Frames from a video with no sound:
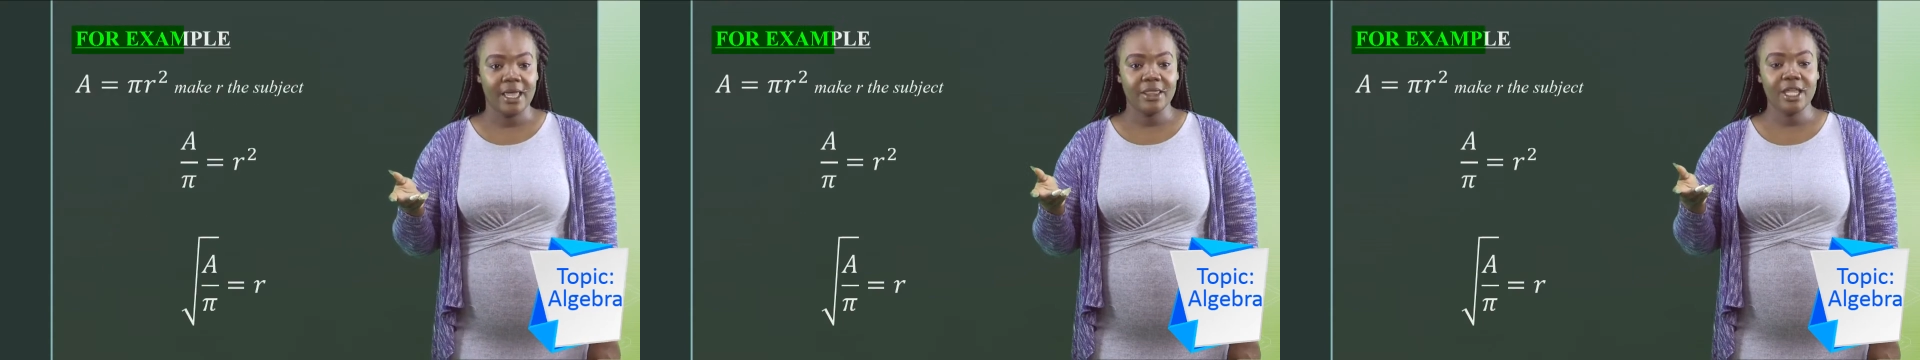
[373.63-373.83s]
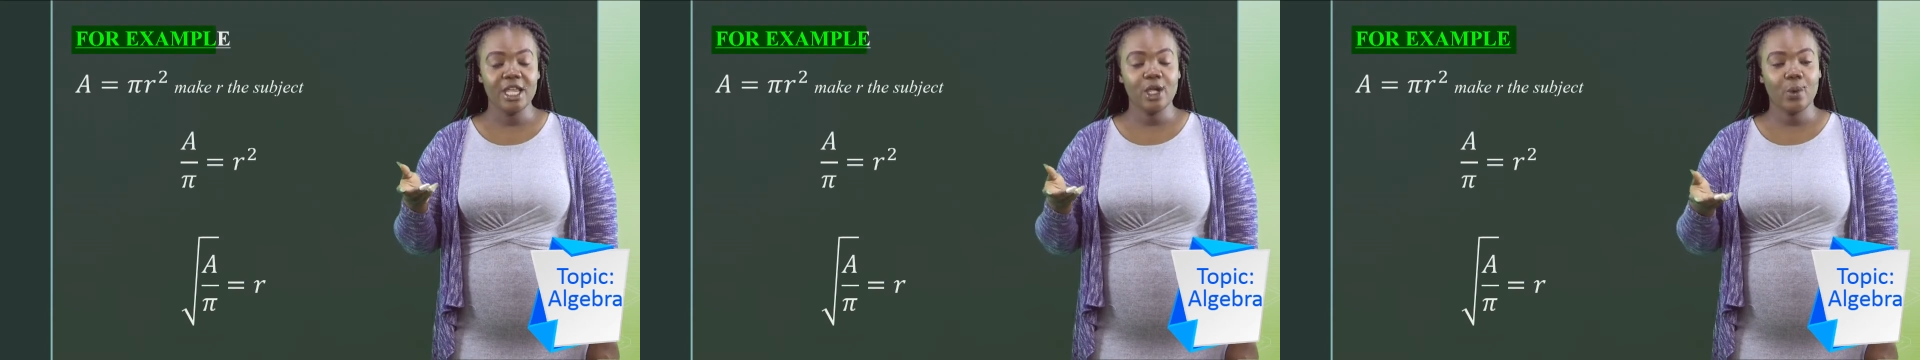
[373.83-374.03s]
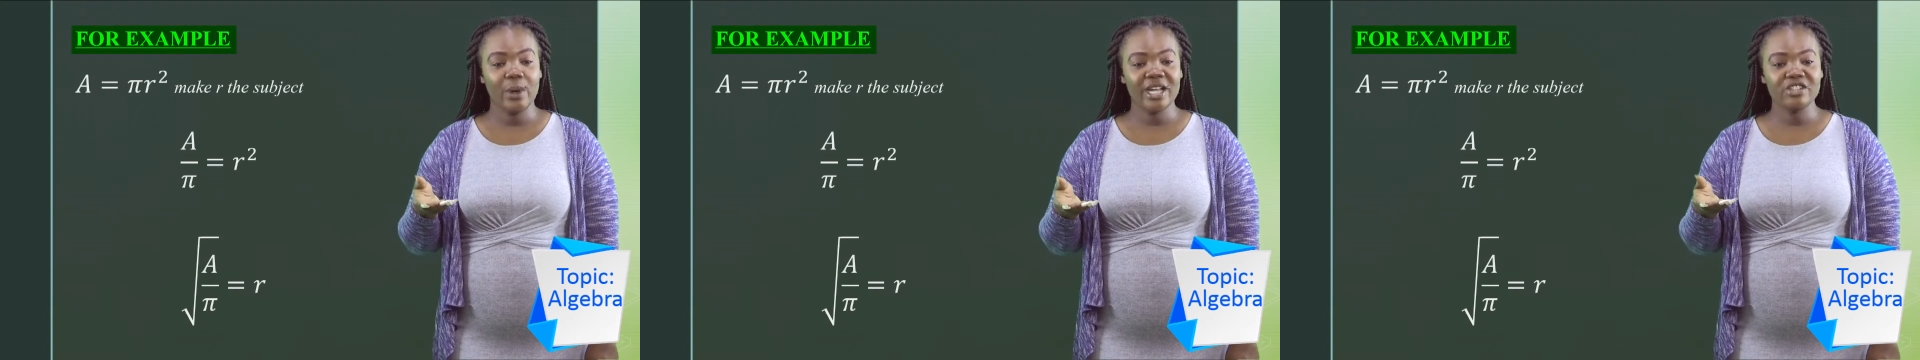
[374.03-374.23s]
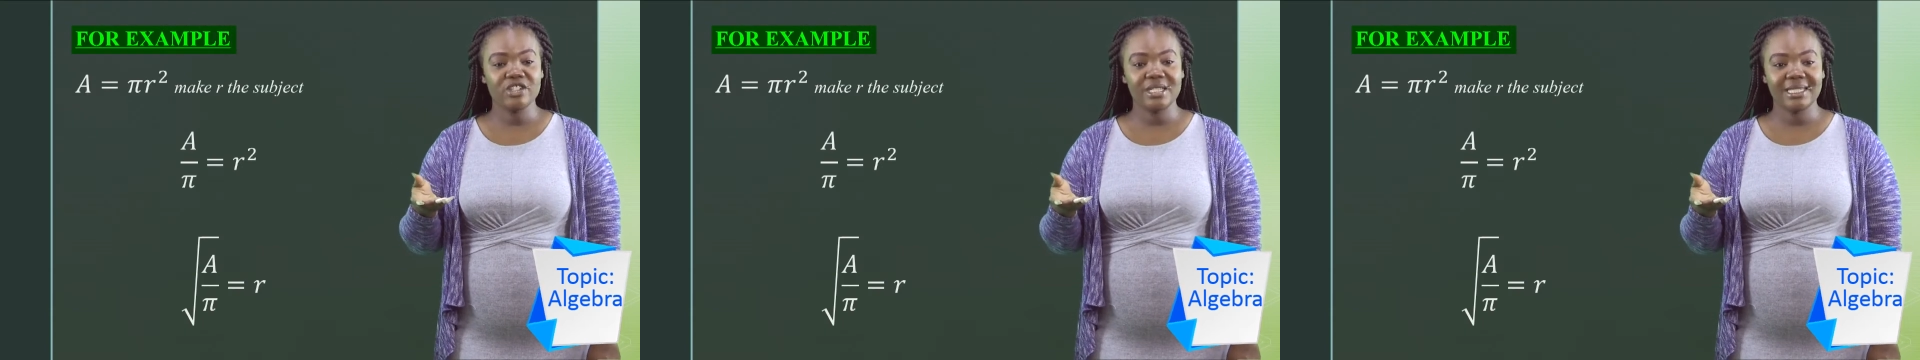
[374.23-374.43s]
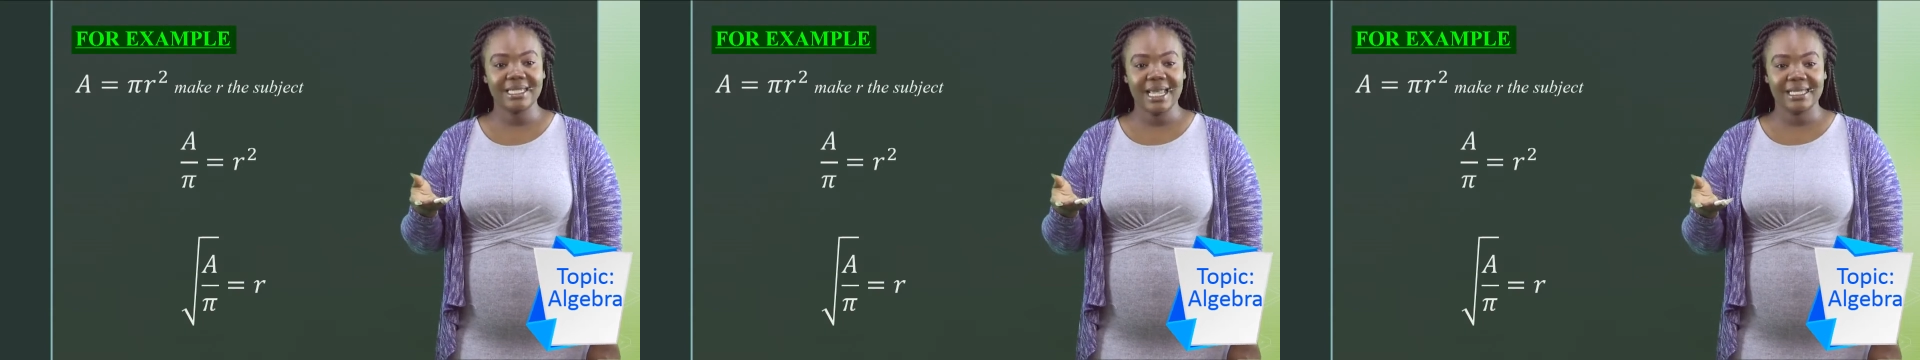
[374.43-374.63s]
The
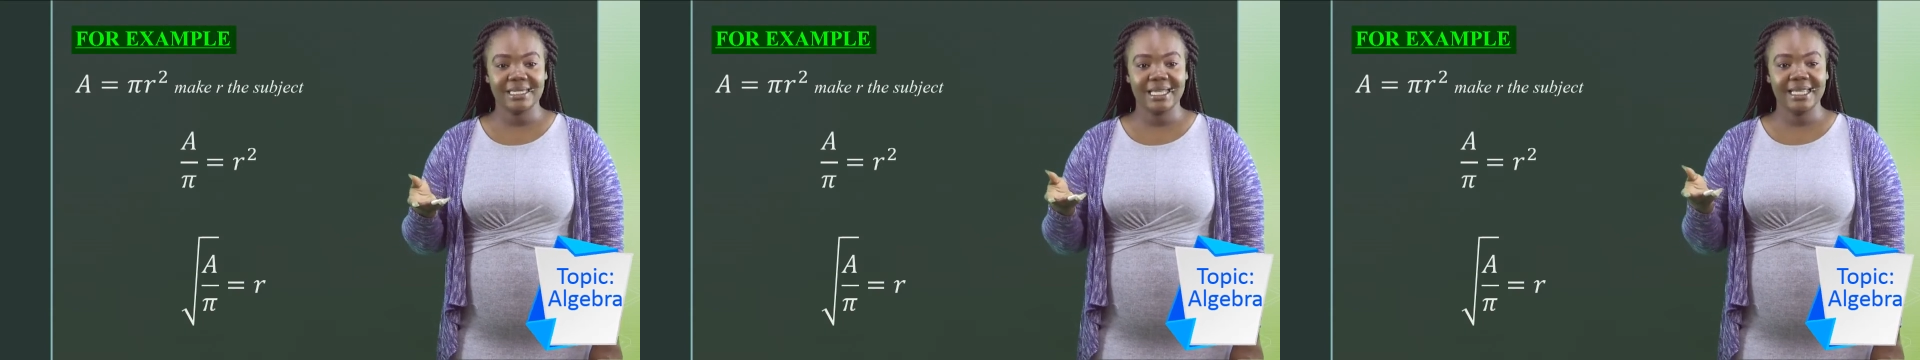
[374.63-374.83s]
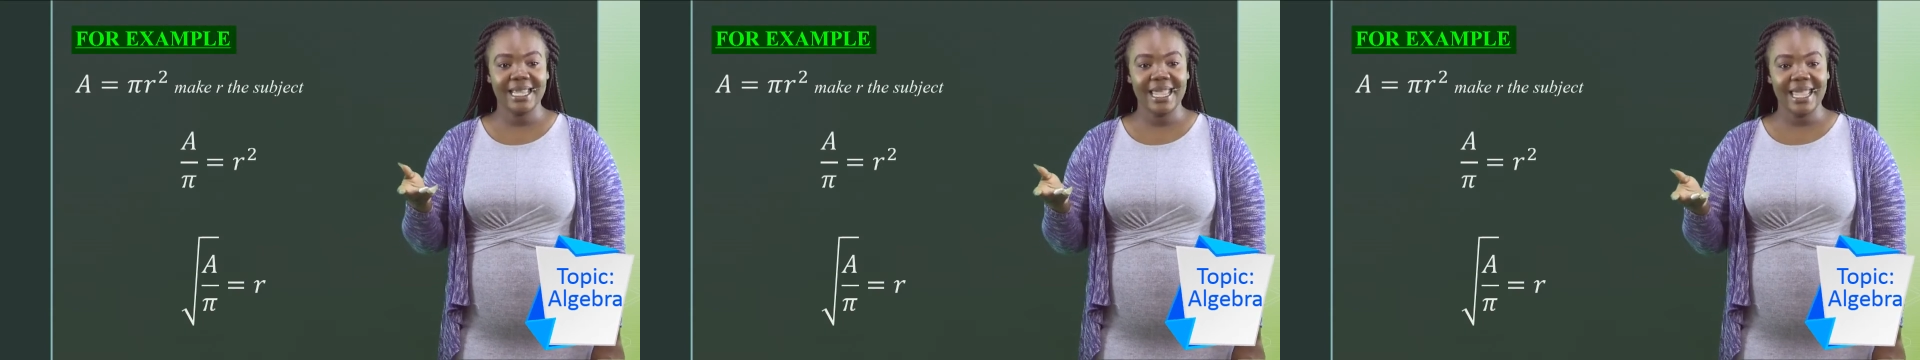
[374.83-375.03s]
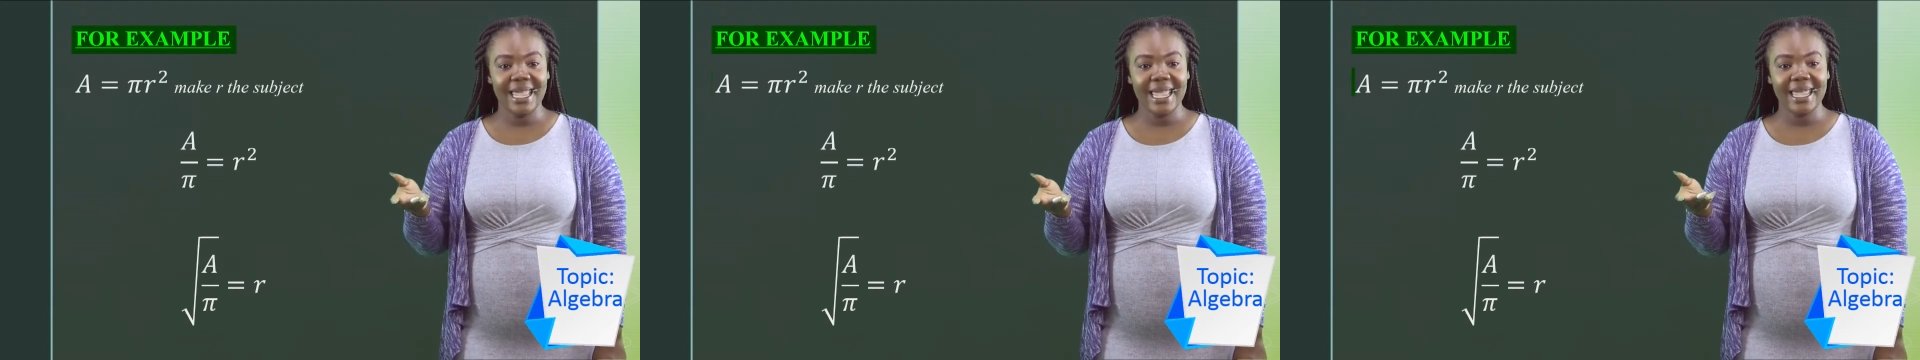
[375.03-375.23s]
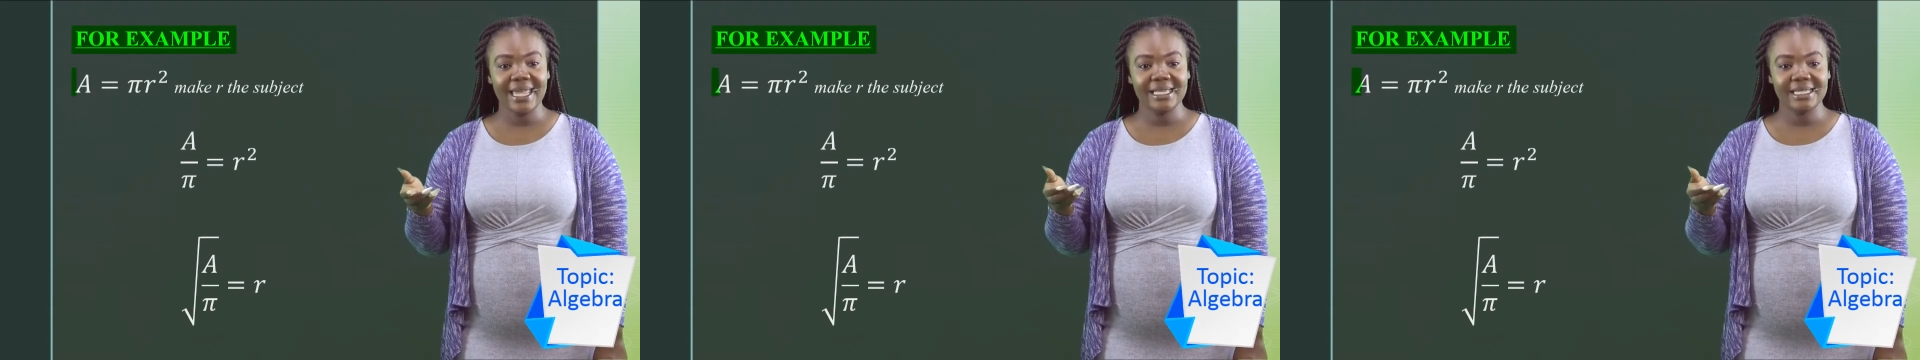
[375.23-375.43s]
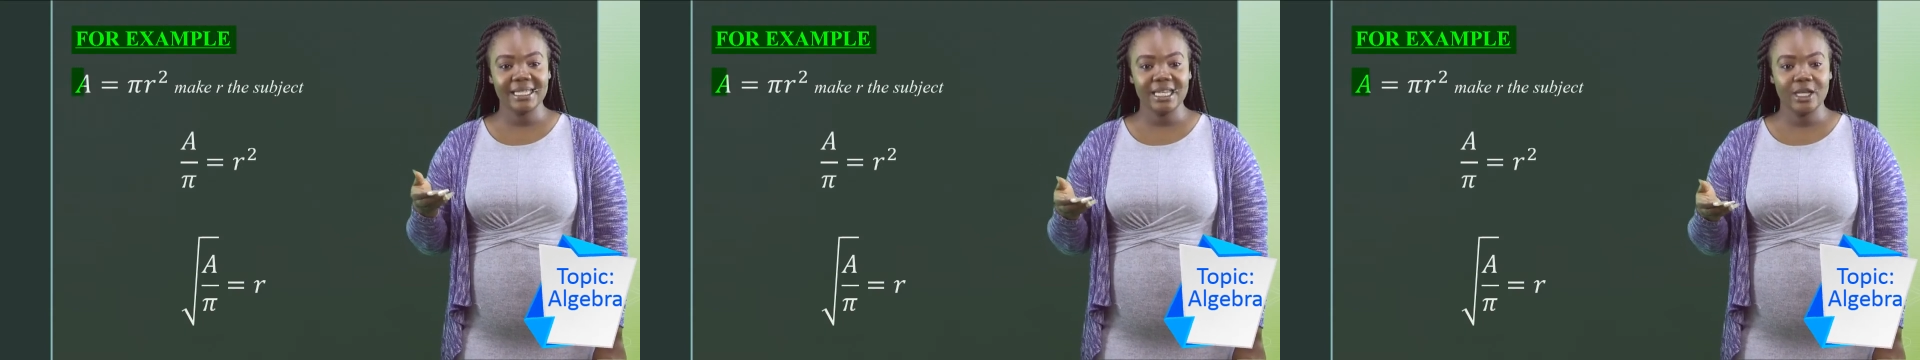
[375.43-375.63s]
equation says that a
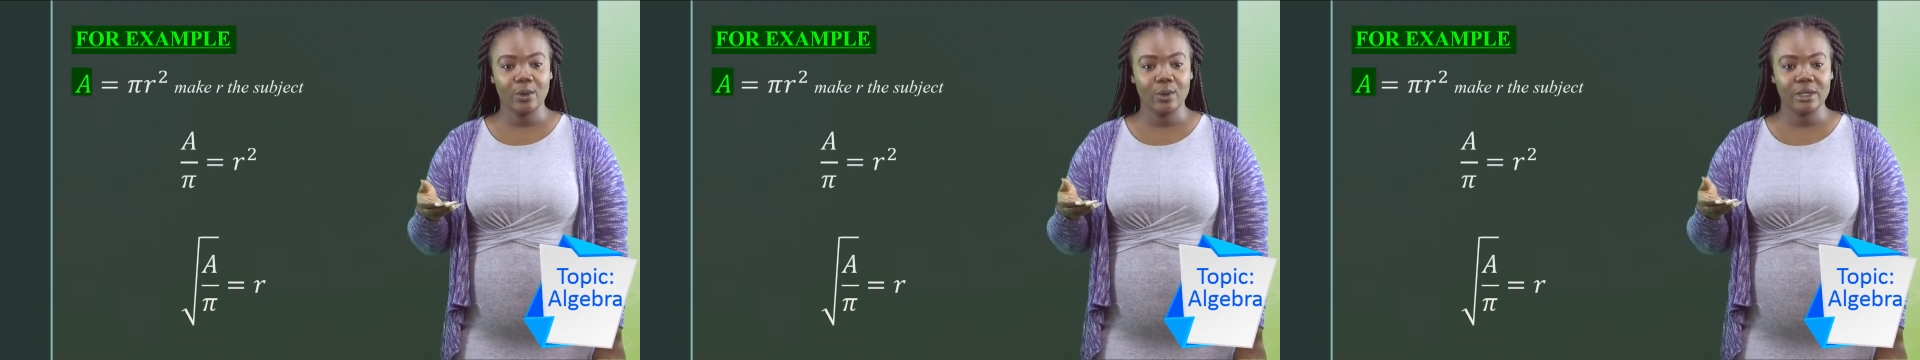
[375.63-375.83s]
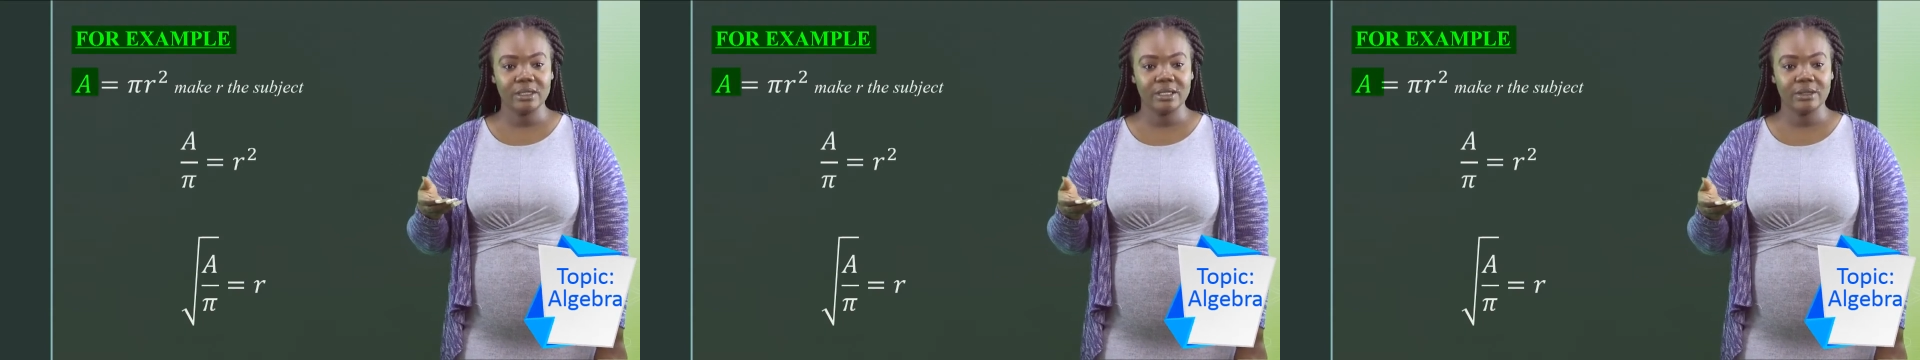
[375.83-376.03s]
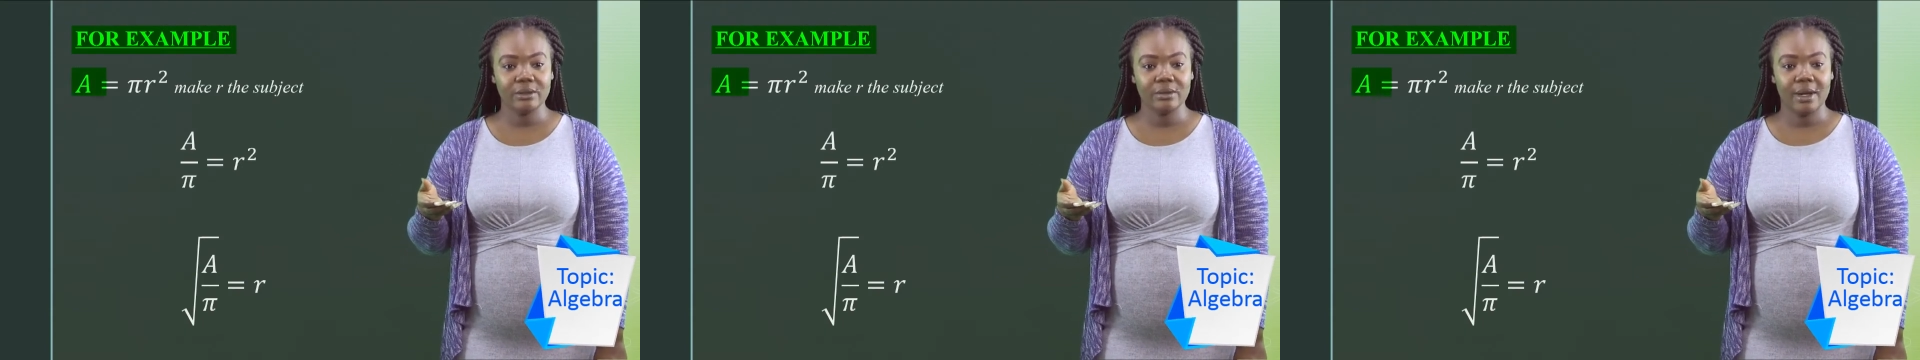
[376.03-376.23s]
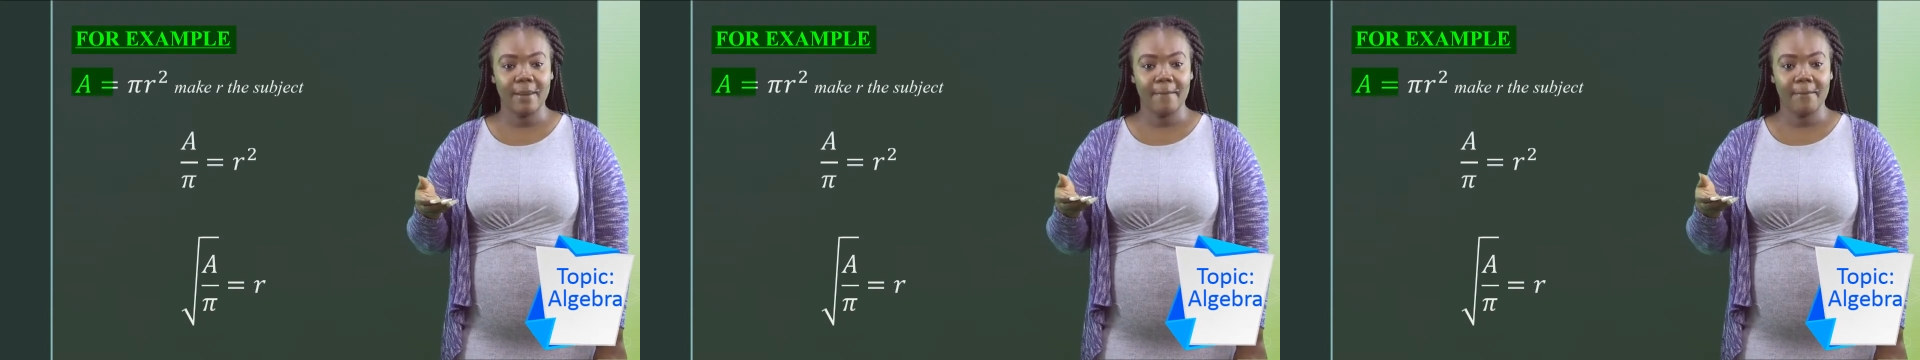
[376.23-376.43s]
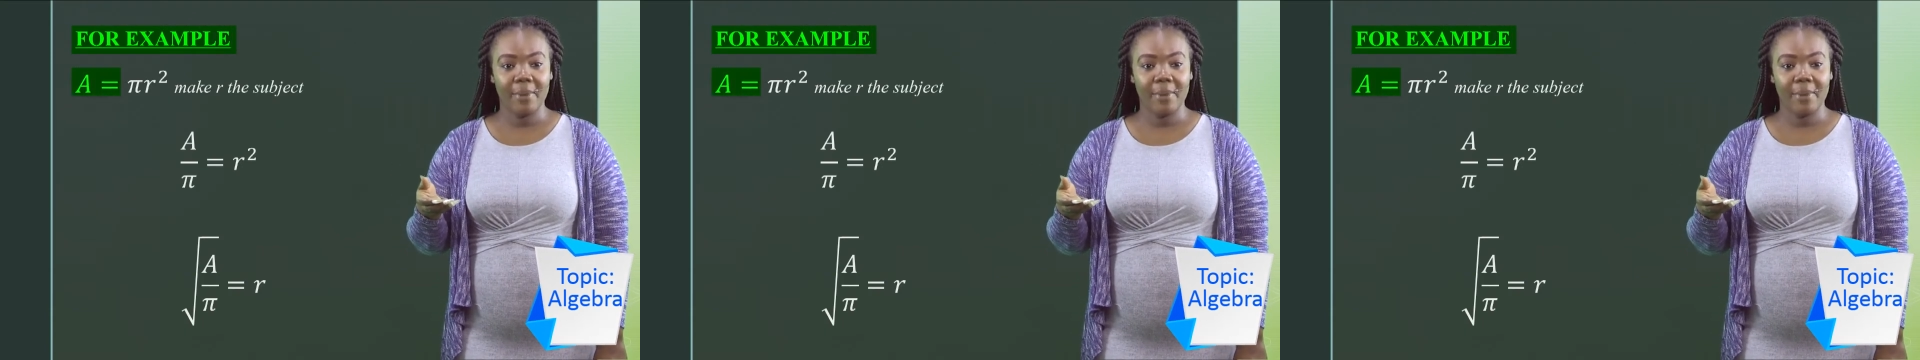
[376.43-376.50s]
is equal to